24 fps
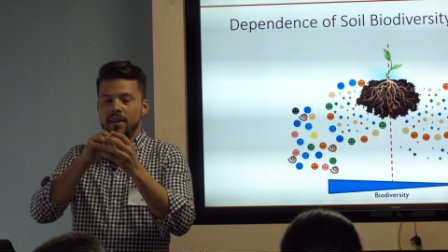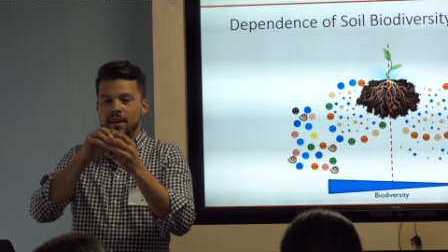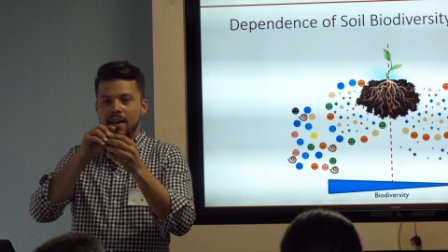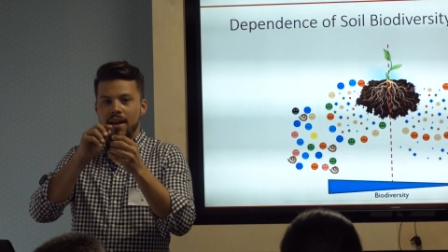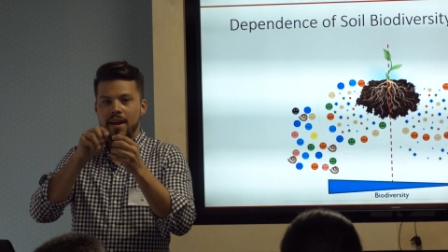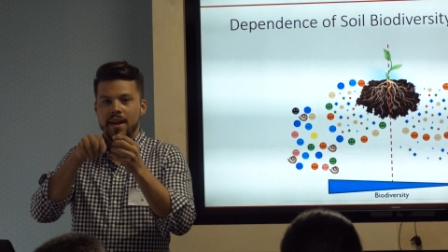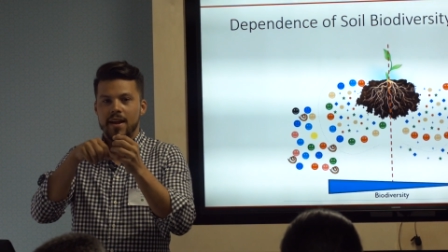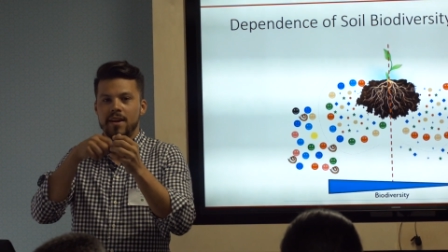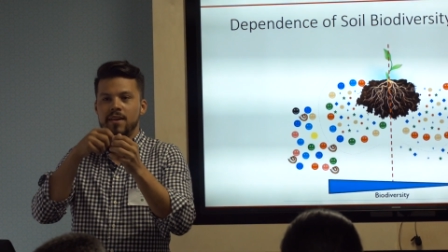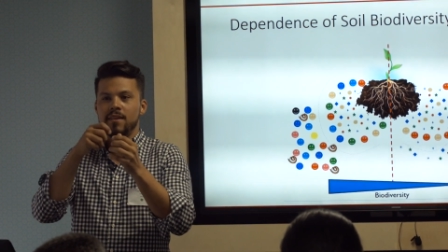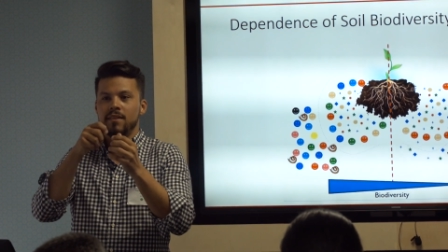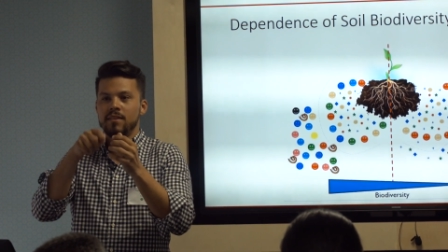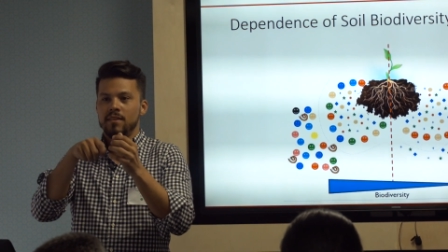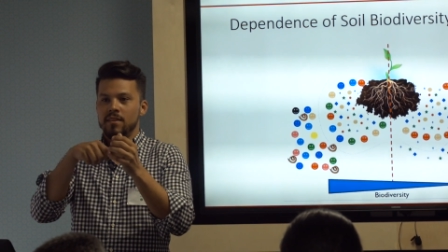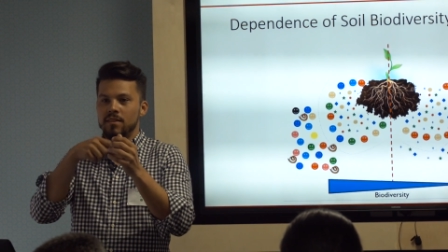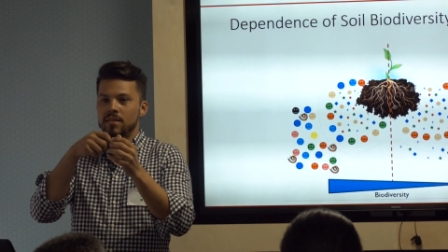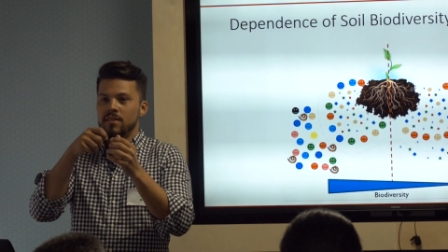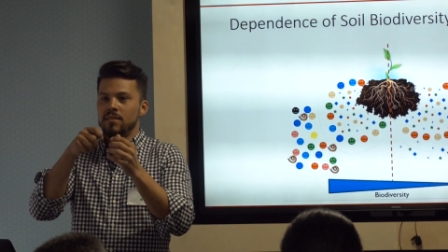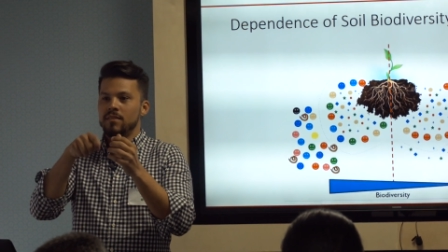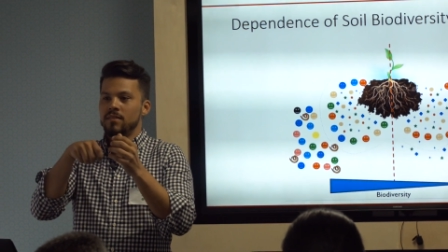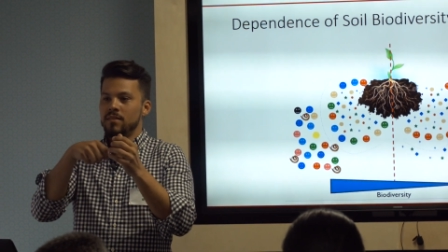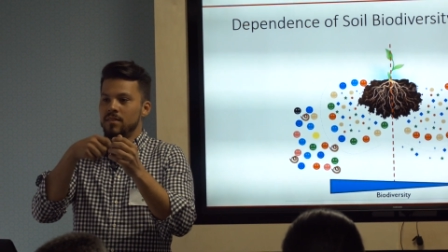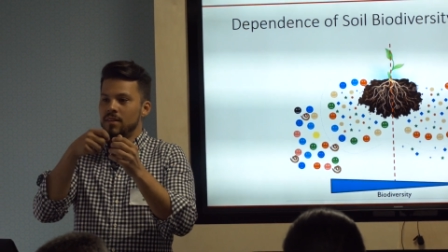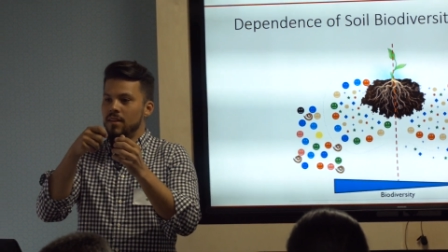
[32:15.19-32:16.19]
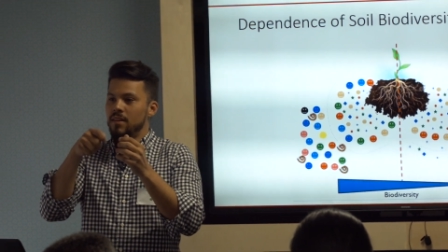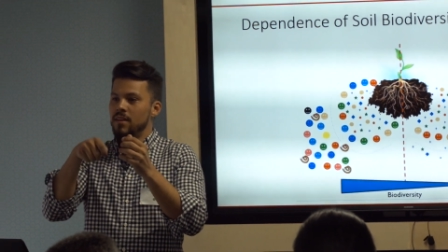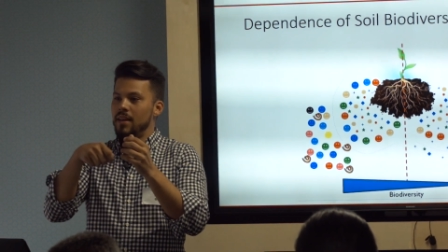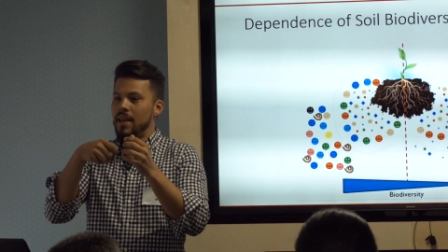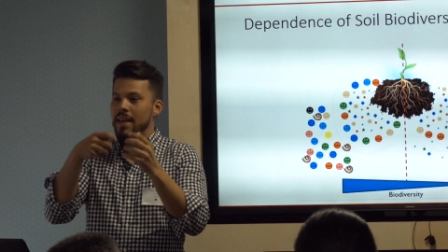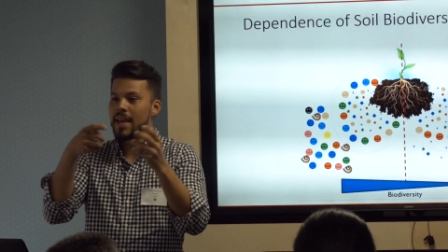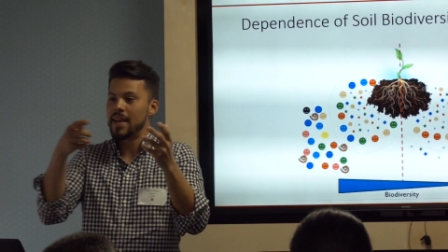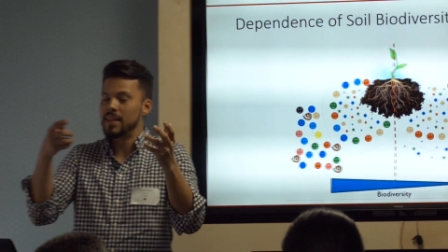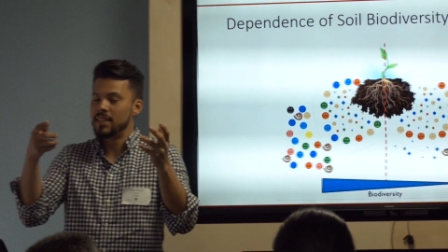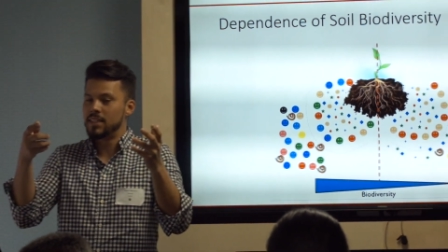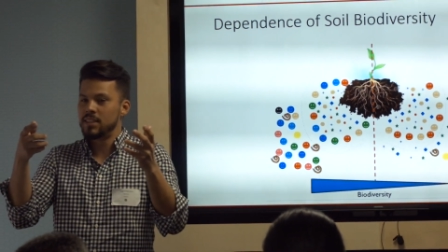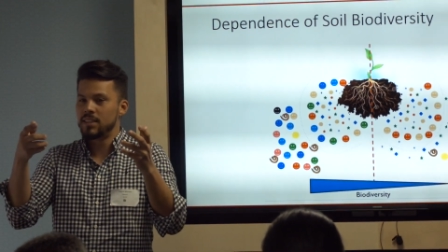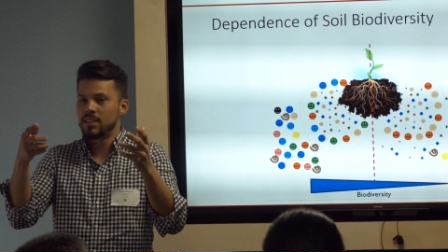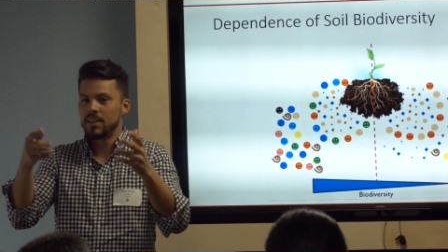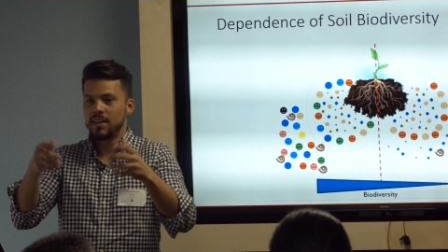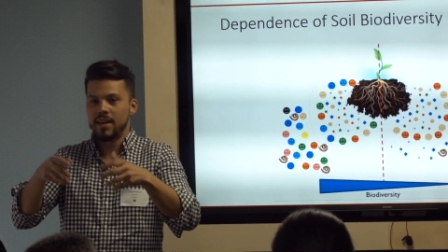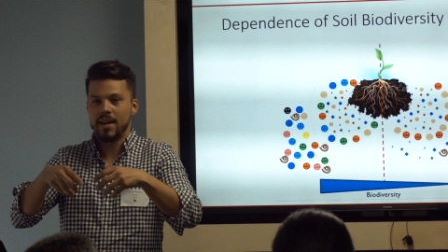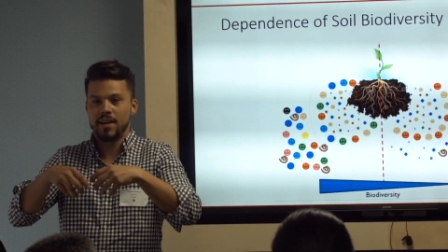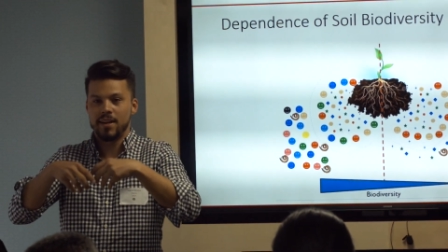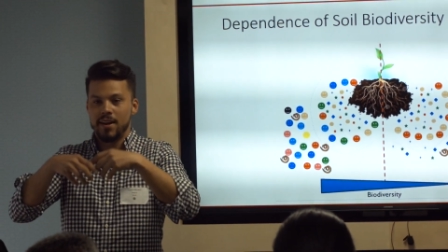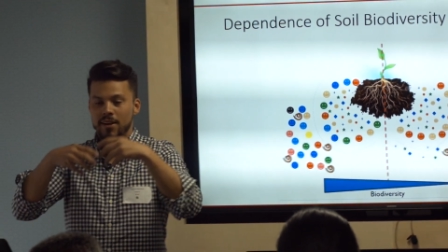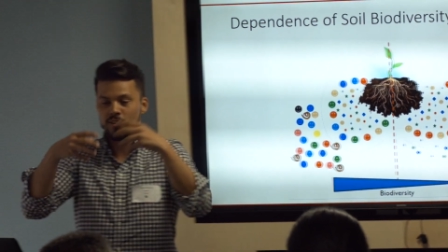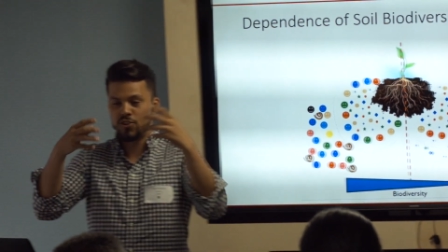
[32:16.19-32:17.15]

and eat and